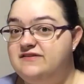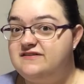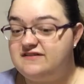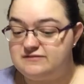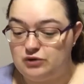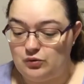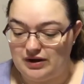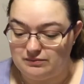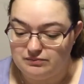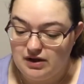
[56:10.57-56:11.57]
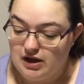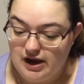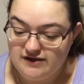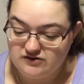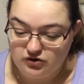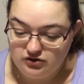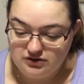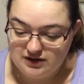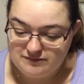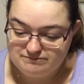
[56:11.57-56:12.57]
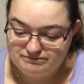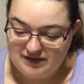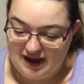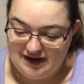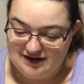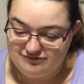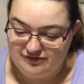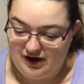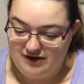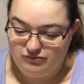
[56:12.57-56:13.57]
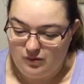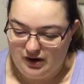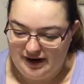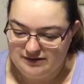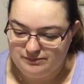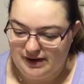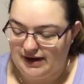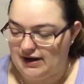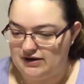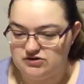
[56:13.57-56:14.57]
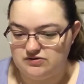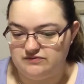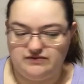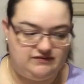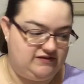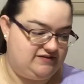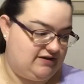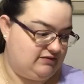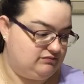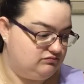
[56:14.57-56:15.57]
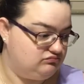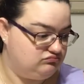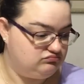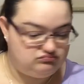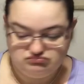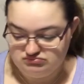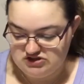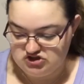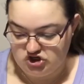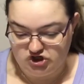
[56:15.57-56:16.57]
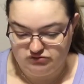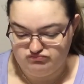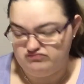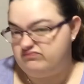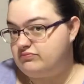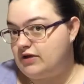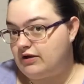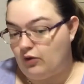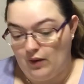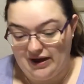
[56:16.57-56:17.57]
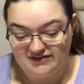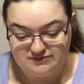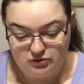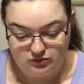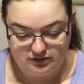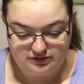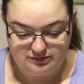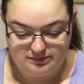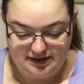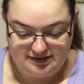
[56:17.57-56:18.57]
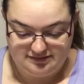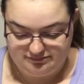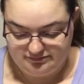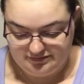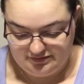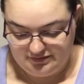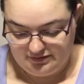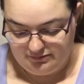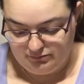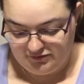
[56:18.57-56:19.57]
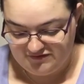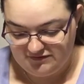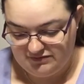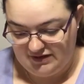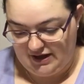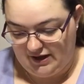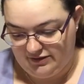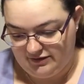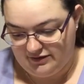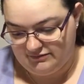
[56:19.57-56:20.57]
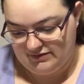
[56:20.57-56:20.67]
is a small one. It's only 85 wide by 157. So quite small compared to most of the other